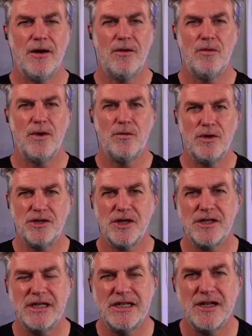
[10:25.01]
We
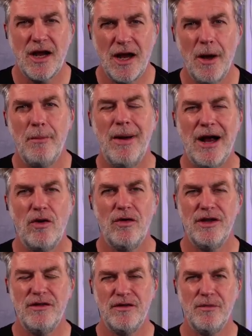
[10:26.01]
just need to cut back
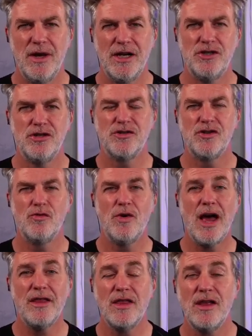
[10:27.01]
on the information. So
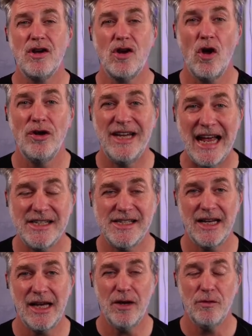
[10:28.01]
rather than
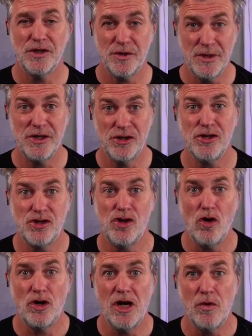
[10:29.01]
condensing it, which means just
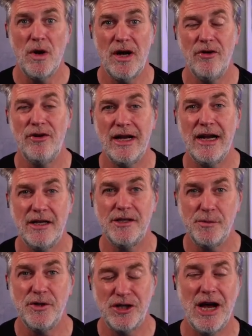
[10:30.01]
talking quicker and getting
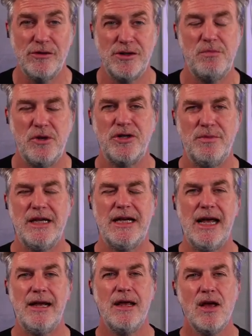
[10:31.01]
as much out as you possibly
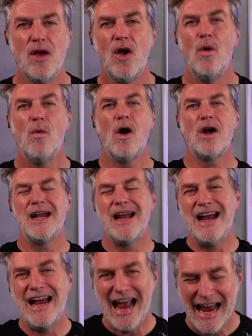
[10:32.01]
can, what can
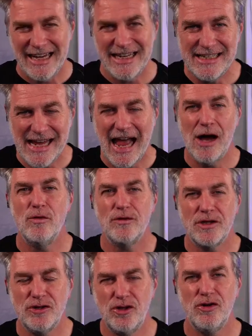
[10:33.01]
I edit out
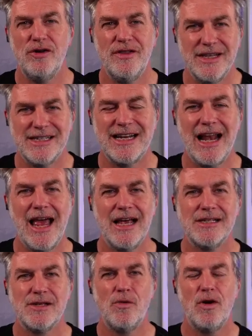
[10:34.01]
during this
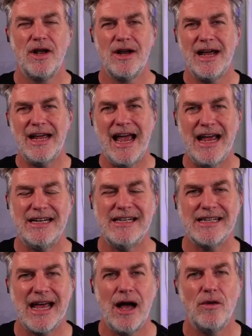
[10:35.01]
class? What can I
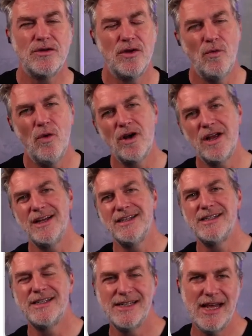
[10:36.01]
edit out and what can I
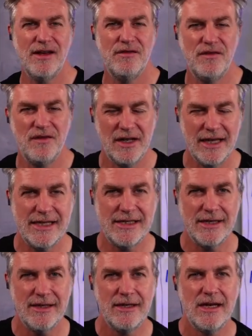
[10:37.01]
save for
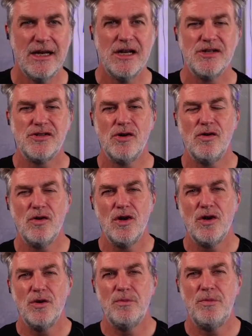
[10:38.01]
later? So
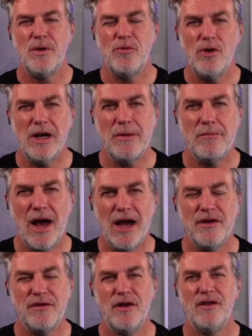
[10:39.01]
be really
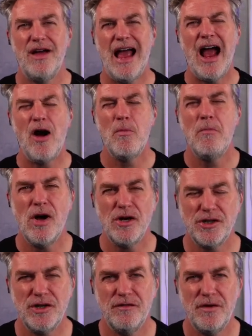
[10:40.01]
mindful of how
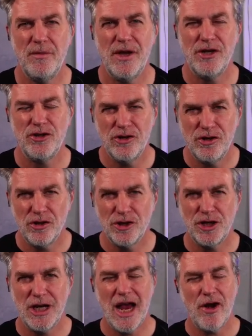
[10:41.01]
much information you're
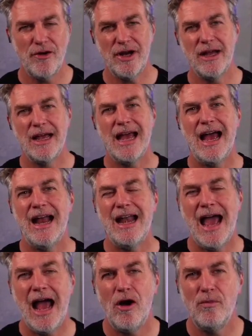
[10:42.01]
sharing and
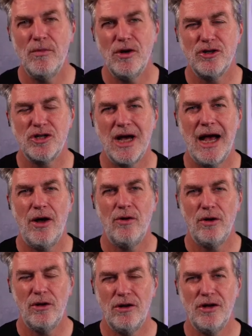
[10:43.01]
how much our
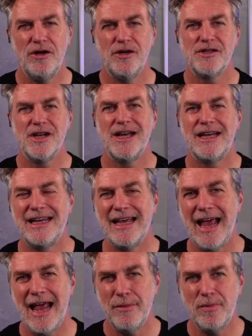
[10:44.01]
learners are
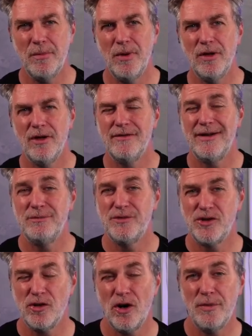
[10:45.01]
capable of
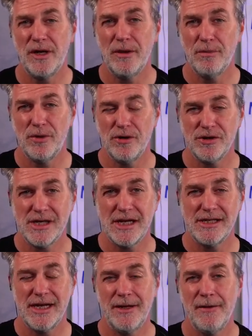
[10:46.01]
absorbing and
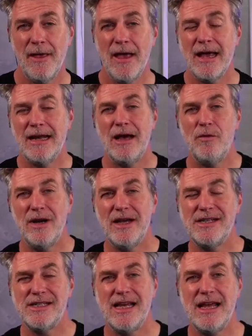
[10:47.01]
processing. Now, when I
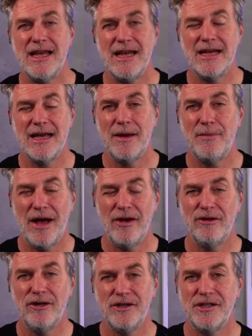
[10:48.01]
say about a
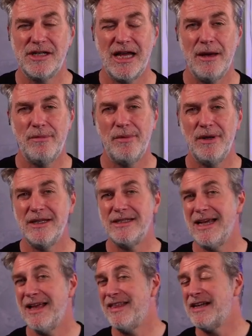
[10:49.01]
learner's
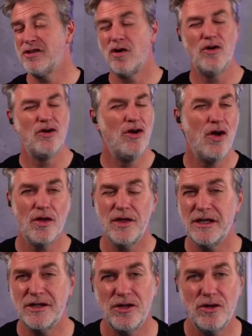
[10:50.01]
capability, that's got
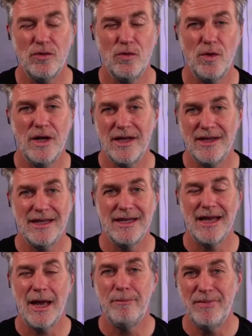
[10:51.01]
nothing to do with
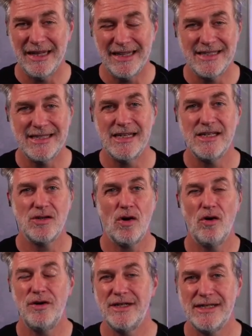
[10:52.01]
abilities
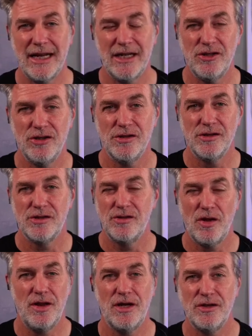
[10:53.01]
or intelligence,
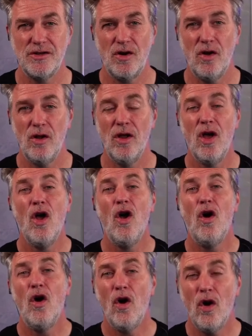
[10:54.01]
nothing at all.
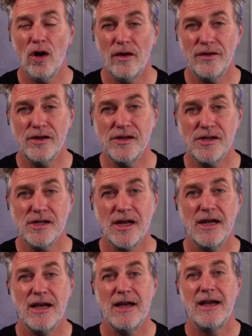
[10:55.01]
All of us
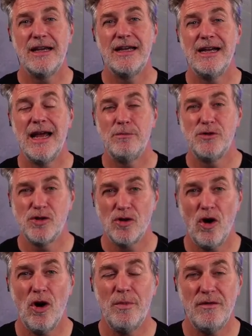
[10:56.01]
can
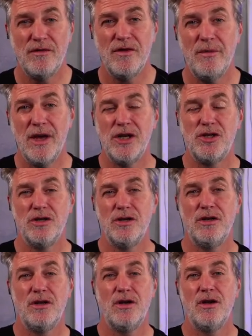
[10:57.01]
absorb
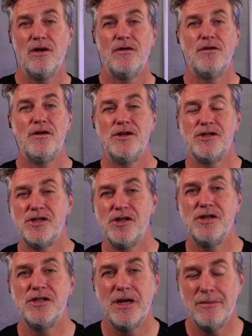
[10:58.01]
information for a
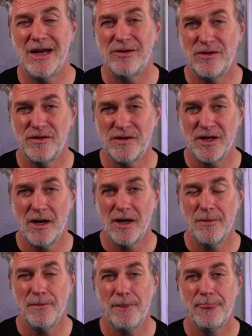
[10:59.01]
certain amount of
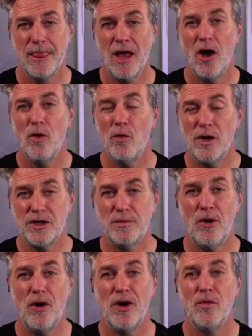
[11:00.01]
time, at which
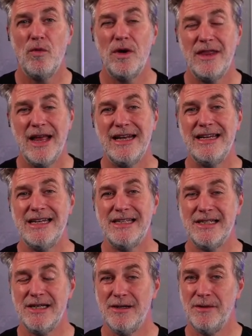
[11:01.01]
point we then need
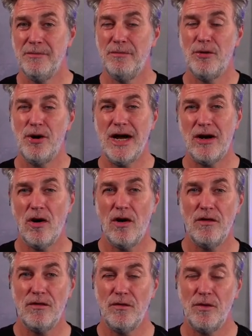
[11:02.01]
to break
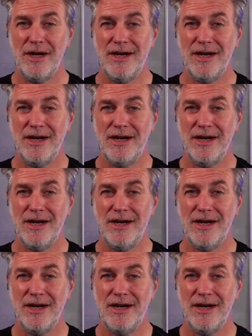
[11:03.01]
off, we